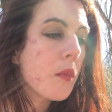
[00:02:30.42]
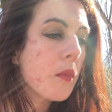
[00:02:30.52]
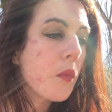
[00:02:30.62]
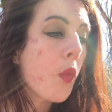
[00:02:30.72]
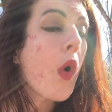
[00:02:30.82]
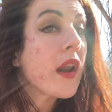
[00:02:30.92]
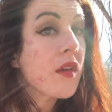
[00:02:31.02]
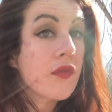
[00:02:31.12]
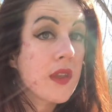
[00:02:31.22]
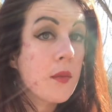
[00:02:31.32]
one
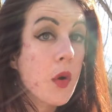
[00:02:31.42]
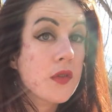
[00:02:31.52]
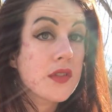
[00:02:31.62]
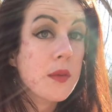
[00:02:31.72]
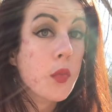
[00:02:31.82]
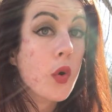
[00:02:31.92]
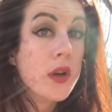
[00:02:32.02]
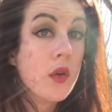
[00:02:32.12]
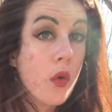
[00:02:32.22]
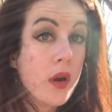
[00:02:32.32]
of the most
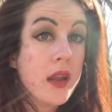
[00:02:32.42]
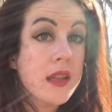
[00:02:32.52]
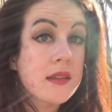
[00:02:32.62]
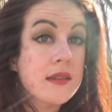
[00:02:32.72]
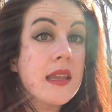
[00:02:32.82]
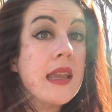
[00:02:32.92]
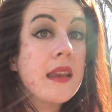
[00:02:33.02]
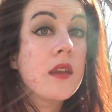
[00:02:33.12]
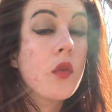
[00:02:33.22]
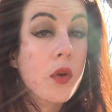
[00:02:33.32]
important organs
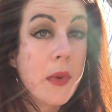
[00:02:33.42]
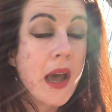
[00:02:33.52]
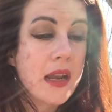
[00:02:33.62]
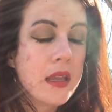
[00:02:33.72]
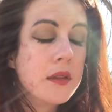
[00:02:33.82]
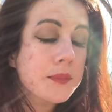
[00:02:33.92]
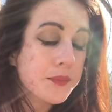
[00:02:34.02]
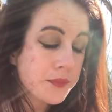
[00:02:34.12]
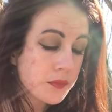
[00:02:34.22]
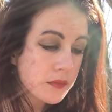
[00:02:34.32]
in your body.
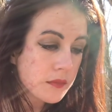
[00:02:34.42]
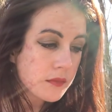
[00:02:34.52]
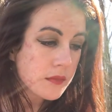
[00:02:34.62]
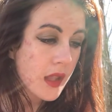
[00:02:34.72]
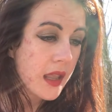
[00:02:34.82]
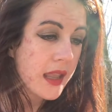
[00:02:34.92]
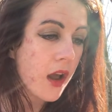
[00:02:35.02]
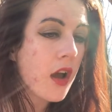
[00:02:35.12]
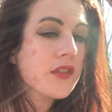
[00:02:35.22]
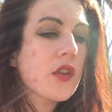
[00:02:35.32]
It
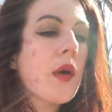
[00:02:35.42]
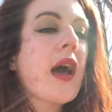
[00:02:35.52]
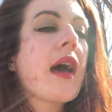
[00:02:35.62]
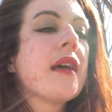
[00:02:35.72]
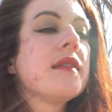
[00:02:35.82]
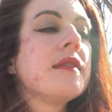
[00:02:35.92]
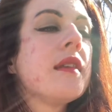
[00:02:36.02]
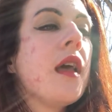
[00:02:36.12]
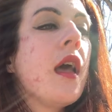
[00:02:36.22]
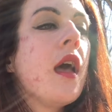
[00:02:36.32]
also
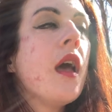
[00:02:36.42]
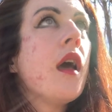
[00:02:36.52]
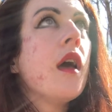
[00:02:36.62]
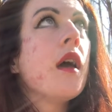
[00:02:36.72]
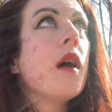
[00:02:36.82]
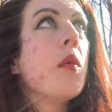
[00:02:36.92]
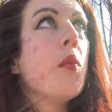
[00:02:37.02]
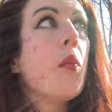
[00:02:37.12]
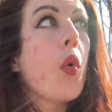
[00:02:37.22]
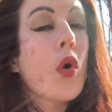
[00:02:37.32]
has
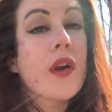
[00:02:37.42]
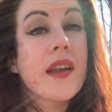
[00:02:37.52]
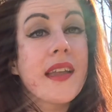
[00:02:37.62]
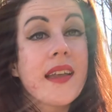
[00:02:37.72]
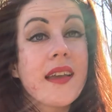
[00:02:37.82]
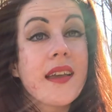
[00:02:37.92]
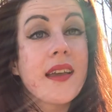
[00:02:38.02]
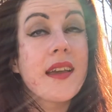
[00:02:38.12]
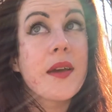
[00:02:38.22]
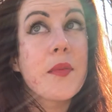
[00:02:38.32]
more
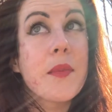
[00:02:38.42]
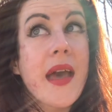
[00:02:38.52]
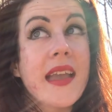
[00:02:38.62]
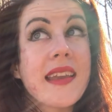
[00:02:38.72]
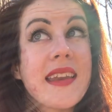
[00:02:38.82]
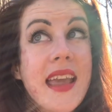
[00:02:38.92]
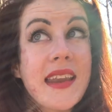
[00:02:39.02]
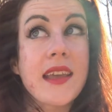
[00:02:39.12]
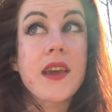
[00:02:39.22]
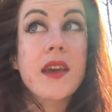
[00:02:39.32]

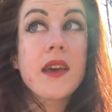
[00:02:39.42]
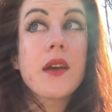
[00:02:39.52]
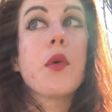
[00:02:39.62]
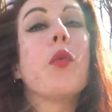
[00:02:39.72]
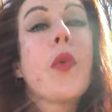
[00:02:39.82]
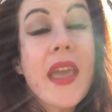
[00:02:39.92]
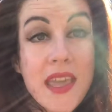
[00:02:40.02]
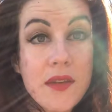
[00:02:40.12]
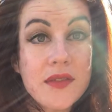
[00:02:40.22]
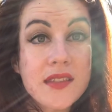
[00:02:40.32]
magnetic
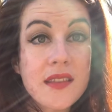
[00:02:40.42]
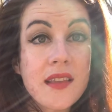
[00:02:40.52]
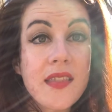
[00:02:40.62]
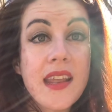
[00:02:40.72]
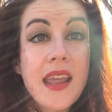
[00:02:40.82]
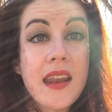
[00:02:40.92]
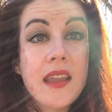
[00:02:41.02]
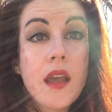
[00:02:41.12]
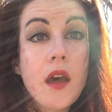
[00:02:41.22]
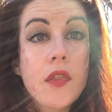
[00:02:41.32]
waves than
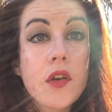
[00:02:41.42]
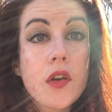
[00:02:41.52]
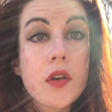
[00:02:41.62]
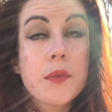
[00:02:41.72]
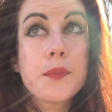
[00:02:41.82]
any other